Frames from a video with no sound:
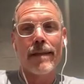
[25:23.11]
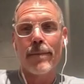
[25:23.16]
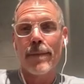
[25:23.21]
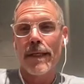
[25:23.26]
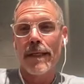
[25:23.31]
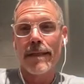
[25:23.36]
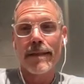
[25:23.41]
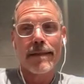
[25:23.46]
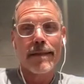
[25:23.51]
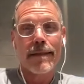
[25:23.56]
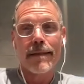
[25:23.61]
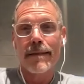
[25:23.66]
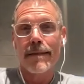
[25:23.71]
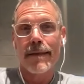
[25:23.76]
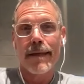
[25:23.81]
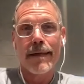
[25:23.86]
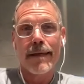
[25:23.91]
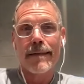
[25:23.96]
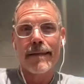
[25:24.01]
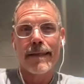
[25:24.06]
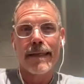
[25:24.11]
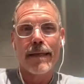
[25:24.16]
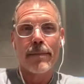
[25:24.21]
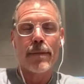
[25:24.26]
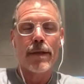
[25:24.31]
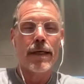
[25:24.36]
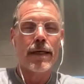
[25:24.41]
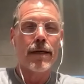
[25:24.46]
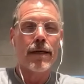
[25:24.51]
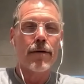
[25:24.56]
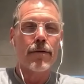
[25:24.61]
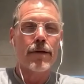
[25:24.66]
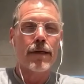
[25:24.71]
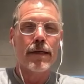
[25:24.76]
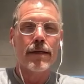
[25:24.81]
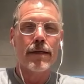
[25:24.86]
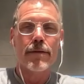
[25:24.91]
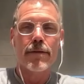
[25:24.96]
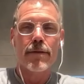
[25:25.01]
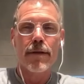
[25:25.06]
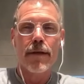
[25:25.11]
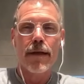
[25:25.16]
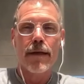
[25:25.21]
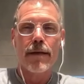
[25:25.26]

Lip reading: the beast and keeping it going as